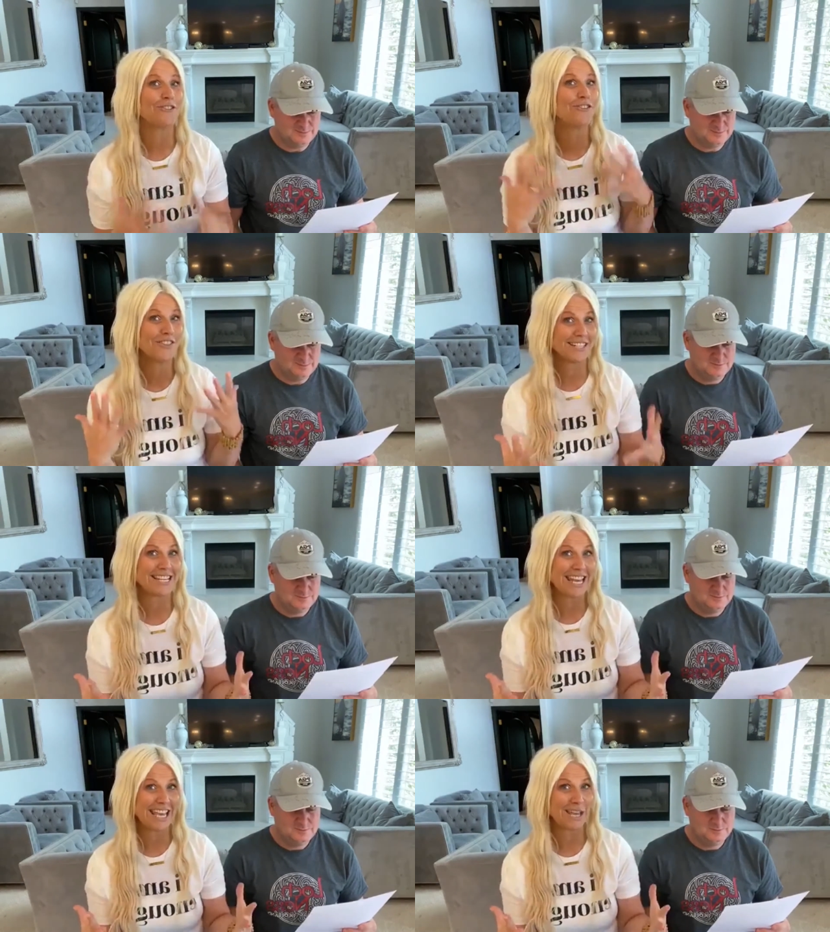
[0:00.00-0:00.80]
Speaker 1: for the
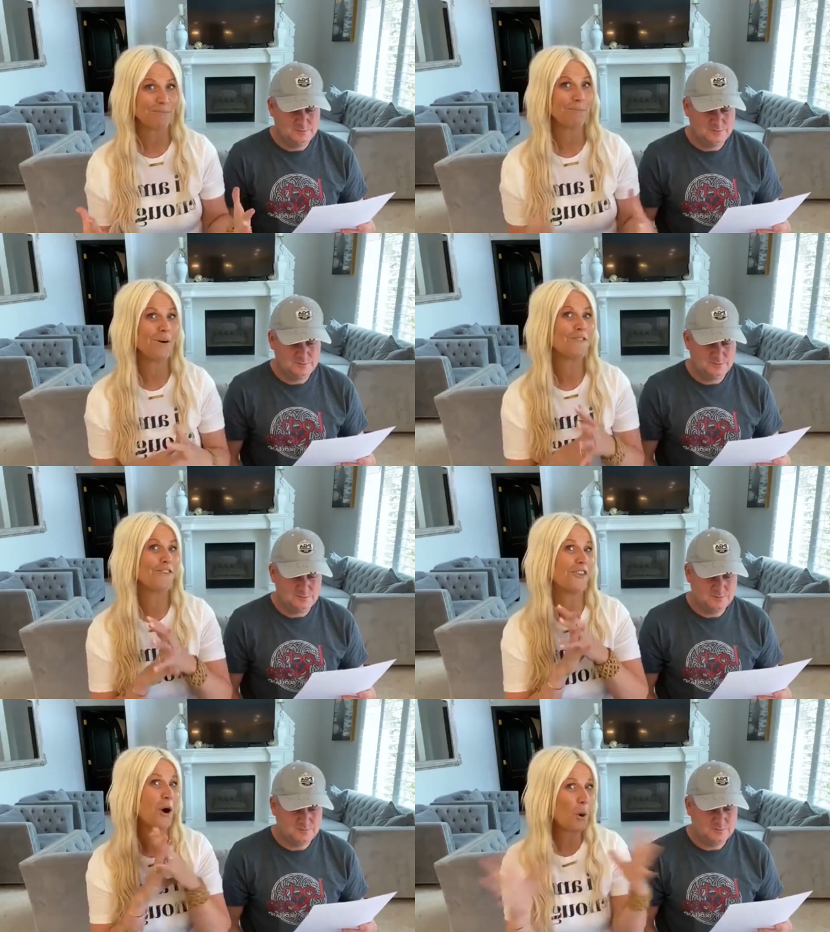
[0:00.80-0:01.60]
team,
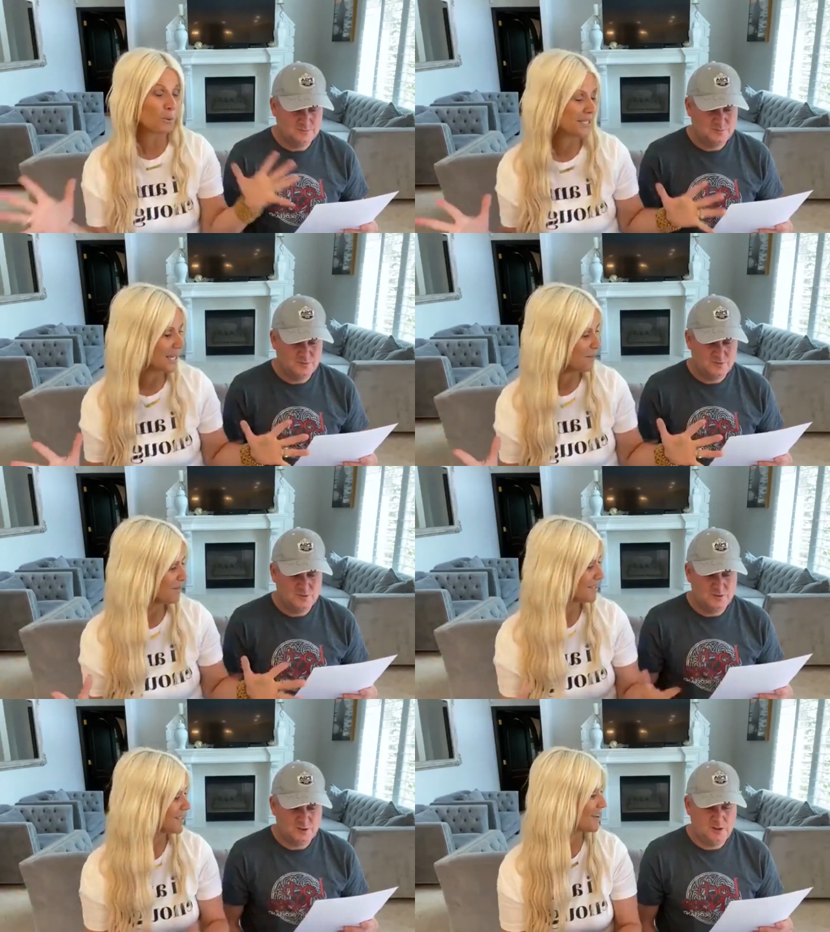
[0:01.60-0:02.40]
for the whole
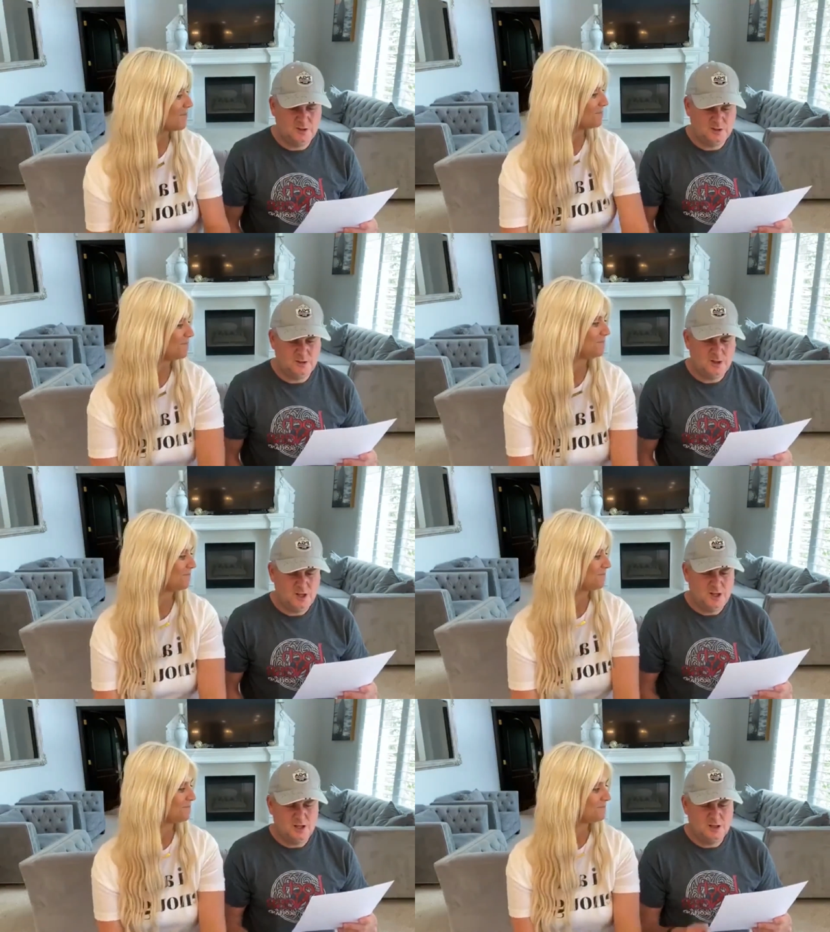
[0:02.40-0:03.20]
team, so.
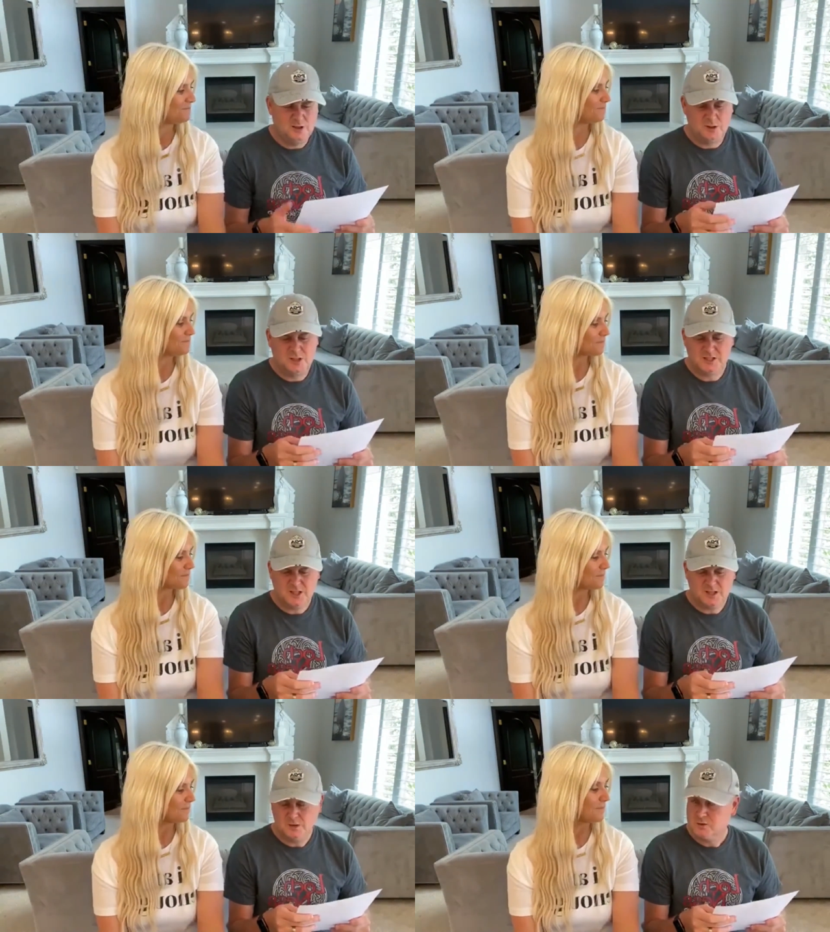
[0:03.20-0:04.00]
Speaker 2: Good, because
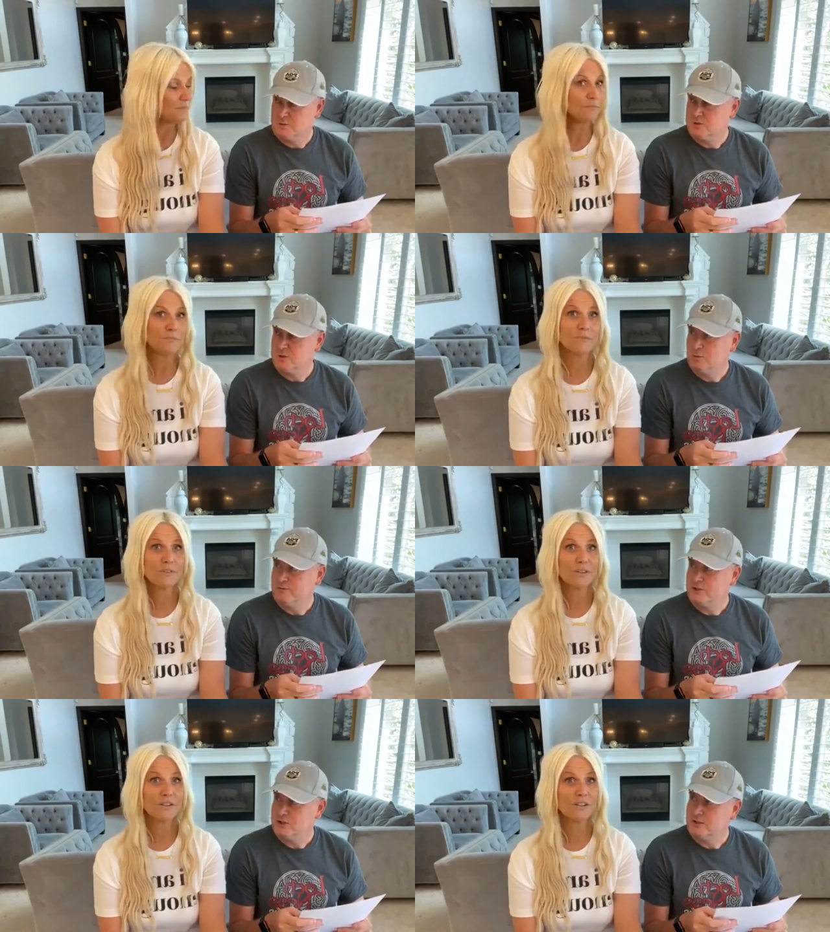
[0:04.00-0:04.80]
I could use some
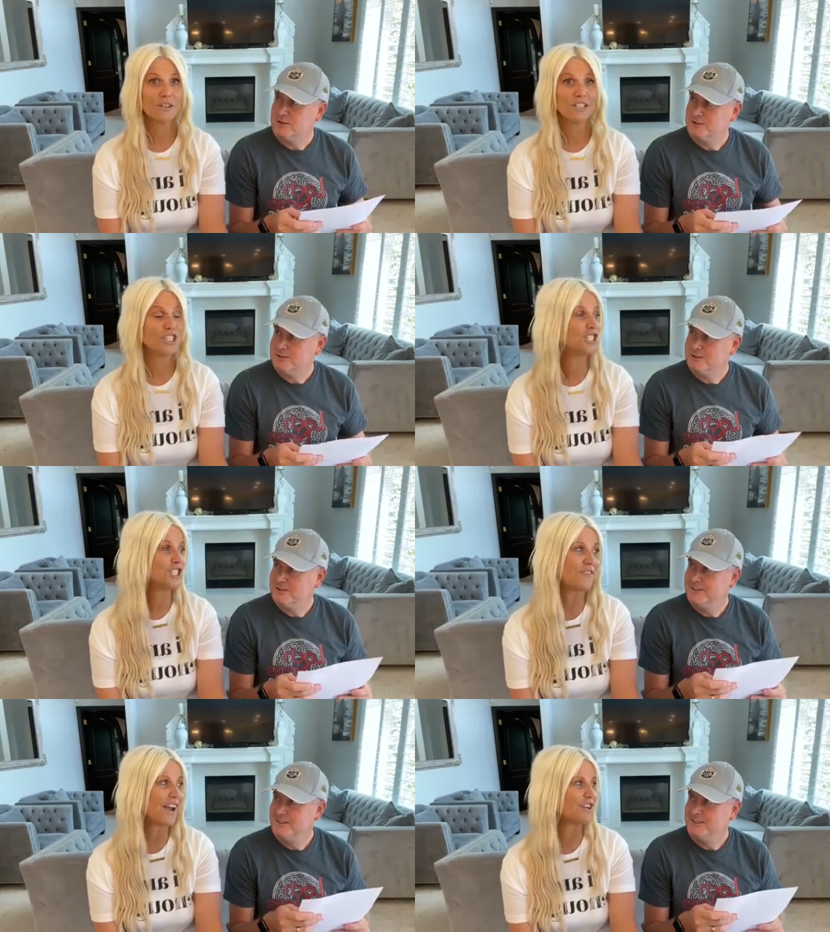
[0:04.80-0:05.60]
supervision.
Speaker 1: She
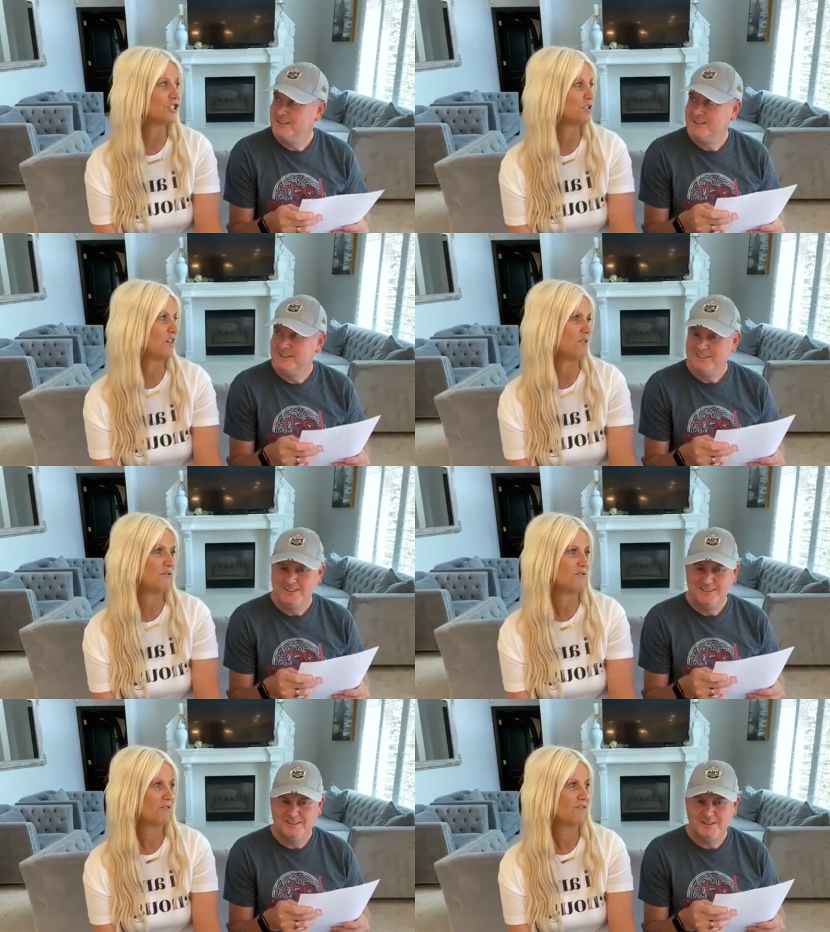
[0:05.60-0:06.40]
just fired you, though.
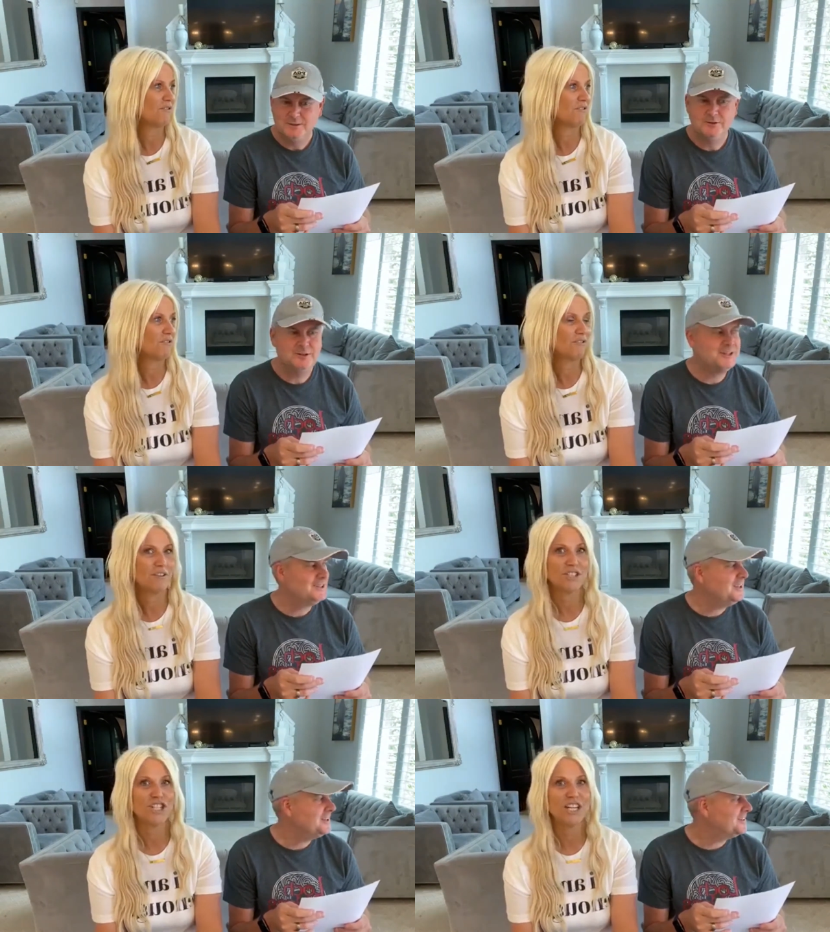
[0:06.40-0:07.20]
Oh,
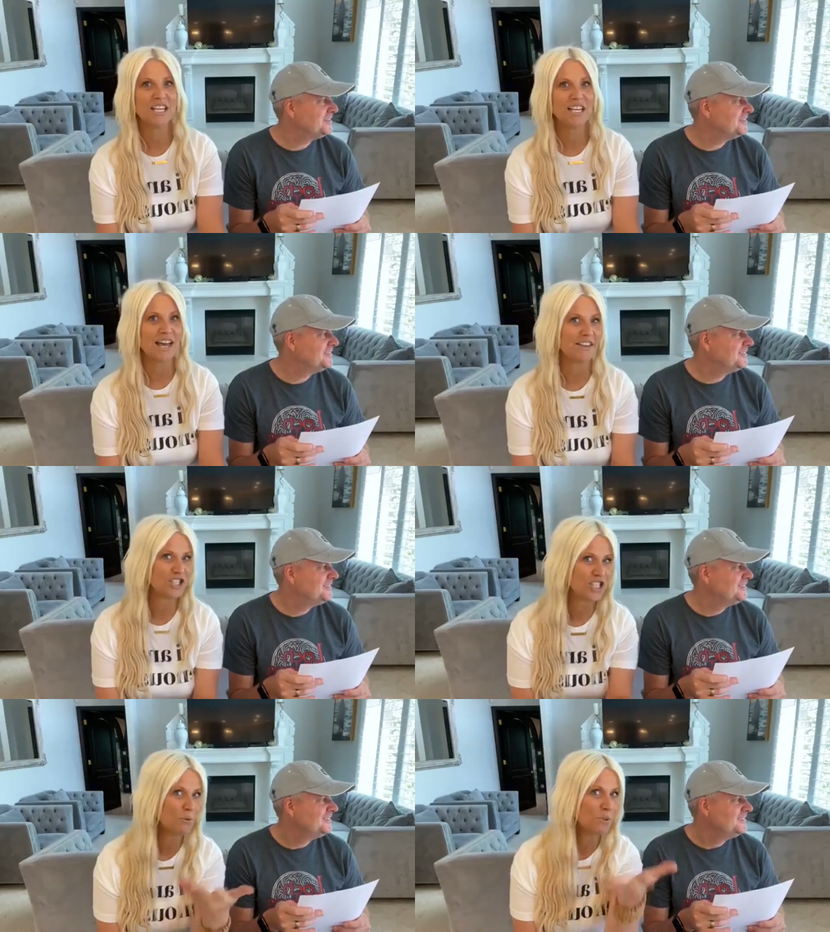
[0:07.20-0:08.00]
yeah. I
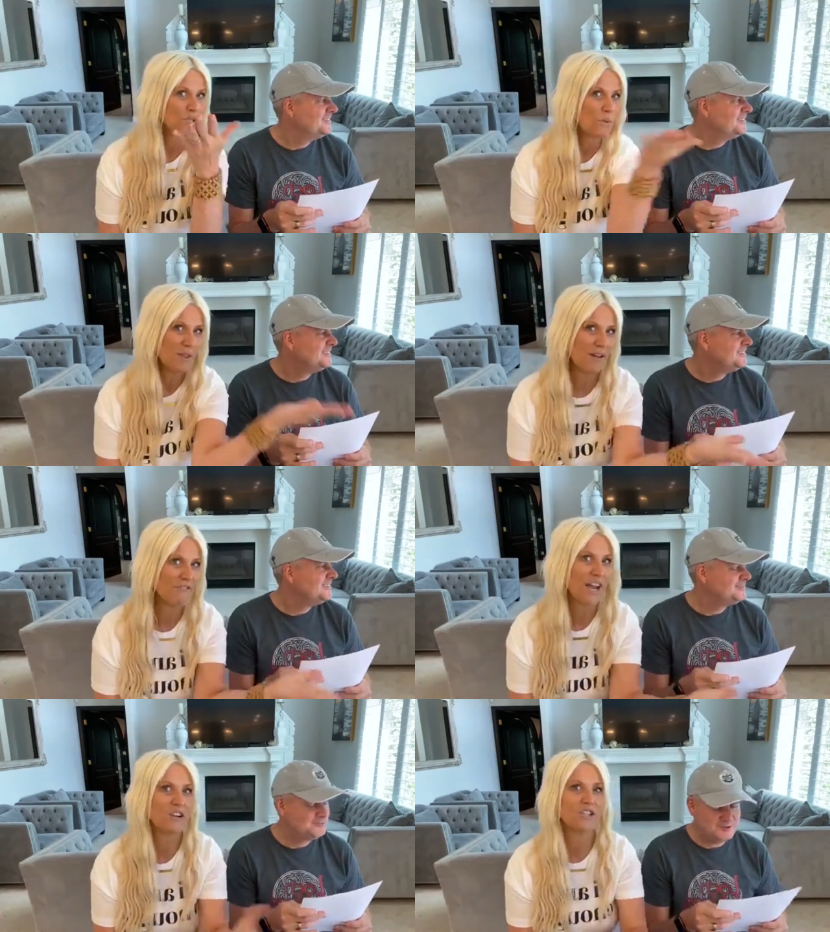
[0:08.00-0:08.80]
think she was the one
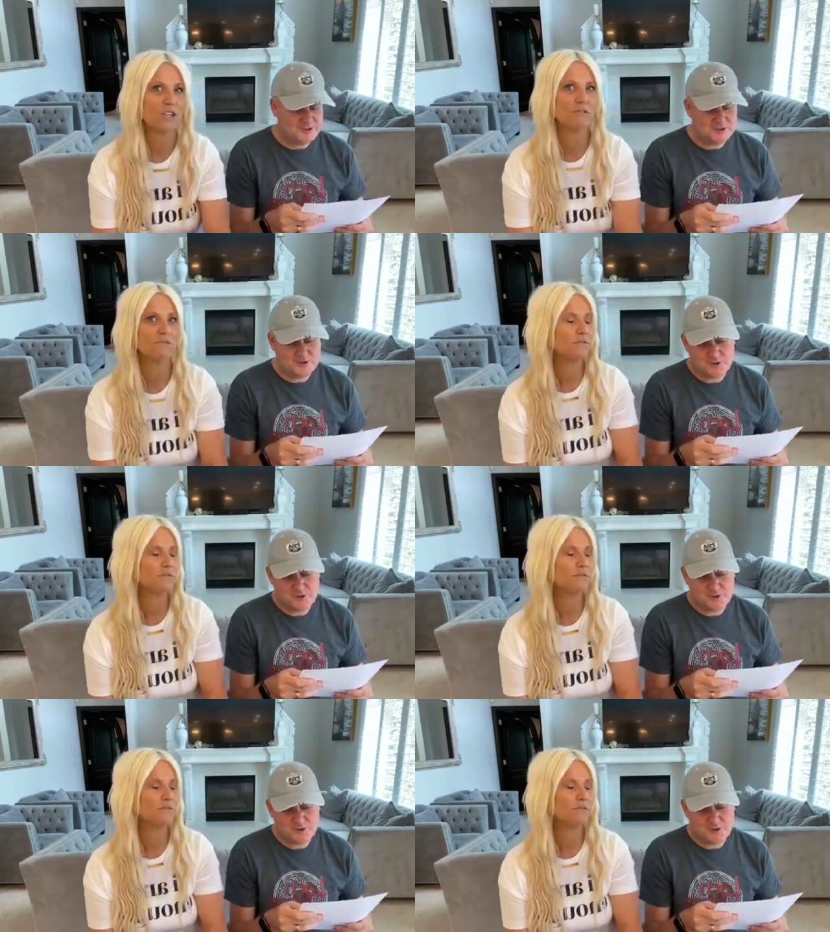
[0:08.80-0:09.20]
that fired you. That's true.